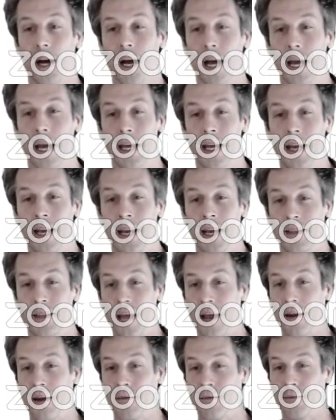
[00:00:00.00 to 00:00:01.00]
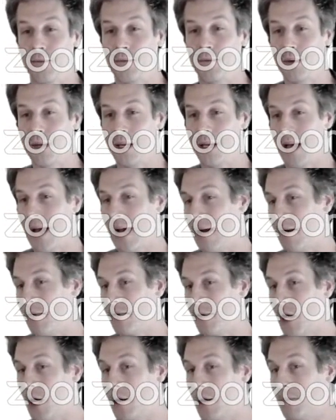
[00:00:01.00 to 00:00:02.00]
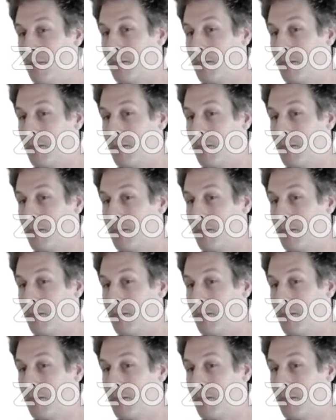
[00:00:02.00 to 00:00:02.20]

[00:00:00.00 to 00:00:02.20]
I, then we have a